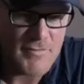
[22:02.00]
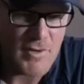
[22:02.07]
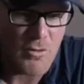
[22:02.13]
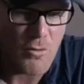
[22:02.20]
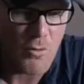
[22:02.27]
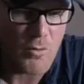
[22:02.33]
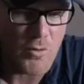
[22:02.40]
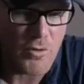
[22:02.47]
I
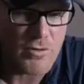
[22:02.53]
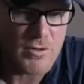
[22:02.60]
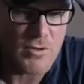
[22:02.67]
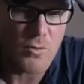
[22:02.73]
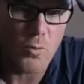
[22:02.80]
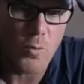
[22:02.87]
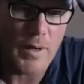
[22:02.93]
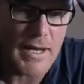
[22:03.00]
thought we were onto
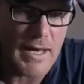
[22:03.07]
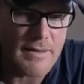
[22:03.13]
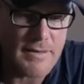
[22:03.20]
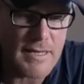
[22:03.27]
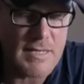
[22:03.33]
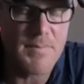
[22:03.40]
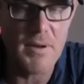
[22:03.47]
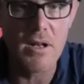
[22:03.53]
a winner.
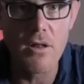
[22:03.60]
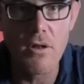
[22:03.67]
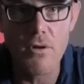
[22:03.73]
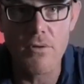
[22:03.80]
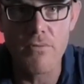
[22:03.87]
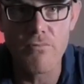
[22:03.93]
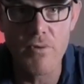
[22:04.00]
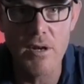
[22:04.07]
There's been a lot
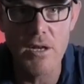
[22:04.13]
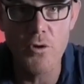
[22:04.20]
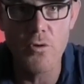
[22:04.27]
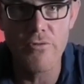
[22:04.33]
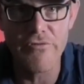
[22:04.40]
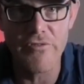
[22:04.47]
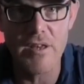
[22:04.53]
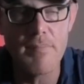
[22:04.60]
of really
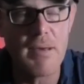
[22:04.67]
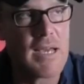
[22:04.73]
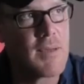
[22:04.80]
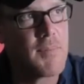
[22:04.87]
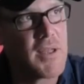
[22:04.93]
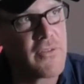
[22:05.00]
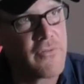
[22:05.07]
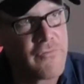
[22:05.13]
good feedback
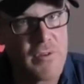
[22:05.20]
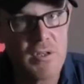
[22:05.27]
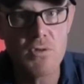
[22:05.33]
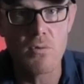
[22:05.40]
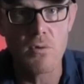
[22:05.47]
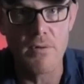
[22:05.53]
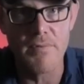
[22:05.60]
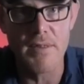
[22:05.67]
about the
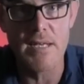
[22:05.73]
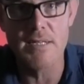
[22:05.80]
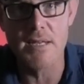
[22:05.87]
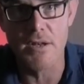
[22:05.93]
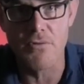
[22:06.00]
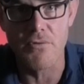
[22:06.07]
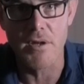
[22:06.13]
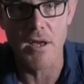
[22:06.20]
visual of these
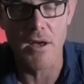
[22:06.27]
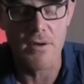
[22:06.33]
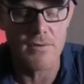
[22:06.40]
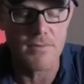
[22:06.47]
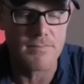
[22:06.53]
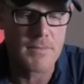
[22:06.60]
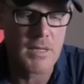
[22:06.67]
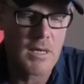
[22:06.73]
under a
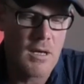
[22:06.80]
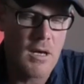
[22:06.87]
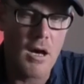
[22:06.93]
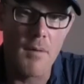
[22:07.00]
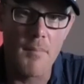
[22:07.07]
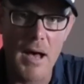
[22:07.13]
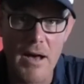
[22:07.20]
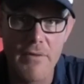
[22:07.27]
cone.
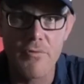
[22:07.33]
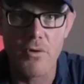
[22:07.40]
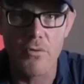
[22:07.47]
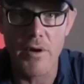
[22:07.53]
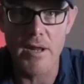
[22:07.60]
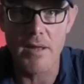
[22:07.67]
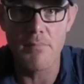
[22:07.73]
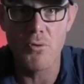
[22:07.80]
I'm half
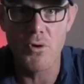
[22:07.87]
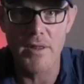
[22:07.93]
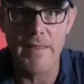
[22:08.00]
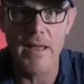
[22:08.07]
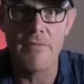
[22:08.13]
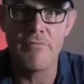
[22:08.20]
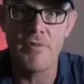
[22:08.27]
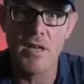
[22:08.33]
regretting putting
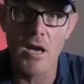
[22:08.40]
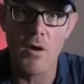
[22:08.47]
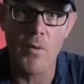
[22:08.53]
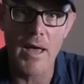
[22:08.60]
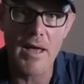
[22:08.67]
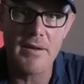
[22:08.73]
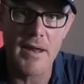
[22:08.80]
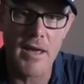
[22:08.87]
that video
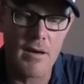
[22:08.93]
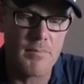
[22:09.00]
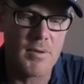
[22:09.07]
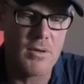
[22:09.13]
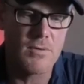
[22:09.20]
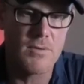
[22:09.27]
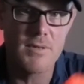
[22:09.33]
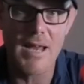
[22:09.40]
out now
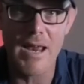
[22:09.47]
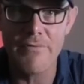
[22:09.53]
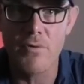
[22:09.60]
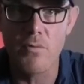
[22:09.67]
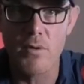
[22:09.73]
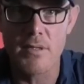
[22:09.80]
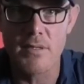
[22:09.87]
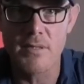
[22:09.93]
because
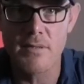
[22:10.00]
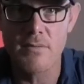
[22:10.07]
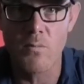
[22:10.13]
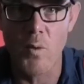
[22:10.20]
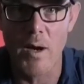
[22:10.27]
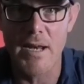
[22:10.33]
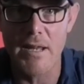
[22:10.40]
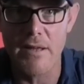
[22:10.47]
everyone's
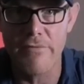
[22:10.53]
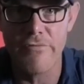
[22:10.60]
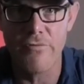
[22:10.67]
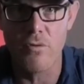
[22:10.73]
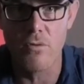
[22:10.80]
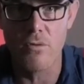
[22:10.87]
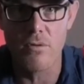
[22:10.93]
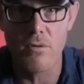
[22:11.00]
waiting
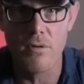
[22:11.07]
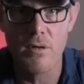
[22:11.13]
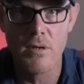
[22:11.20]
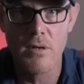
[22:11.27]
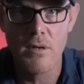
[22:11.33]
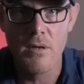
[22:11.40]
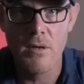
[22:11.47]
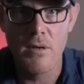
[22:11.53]
for
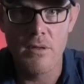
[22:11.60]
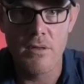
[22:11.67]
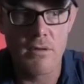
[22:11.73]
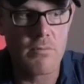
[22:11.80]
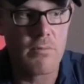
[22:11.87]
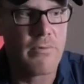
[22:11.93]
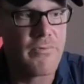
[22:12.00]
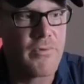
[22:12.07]
the
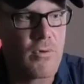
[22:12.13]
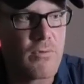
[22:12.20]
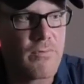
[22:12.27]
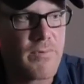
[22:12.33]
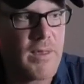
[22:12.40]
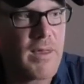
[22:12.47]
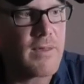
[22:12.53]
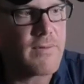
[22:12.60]
review
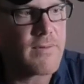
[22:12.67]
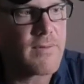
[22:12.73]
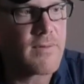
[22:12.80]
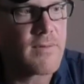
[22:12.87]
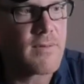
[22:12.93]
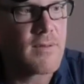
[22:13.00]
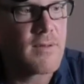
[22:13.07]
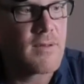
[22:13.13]
of
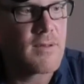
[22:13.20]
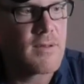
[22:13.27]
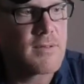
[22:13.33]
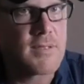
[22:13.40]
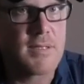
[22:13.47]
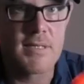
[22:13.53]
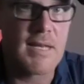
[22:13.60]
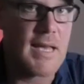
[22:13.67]
this
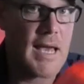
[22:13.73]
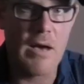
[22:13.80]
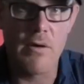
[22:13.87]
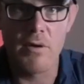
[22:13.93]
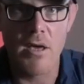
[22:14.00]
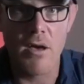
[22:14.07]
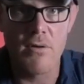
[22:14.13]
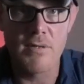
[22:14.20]
to see how
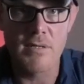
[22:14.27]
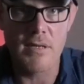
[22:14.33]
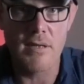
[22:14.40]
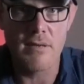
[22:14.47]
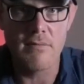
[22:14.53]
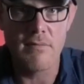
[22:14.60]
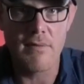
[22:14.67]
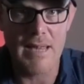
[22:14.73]
it goes
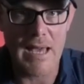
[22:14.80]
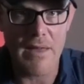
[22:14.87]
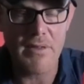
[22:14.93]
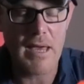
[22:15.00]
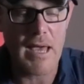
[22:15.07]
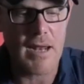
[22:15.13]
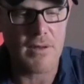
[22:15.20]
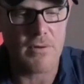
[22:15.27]
in the other
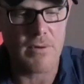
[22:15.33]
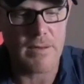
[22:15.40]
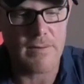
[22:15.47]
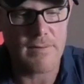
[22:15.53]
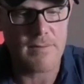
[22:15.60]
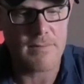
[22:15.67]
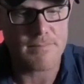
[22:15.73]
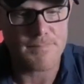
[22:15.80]

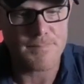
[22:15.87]
categories.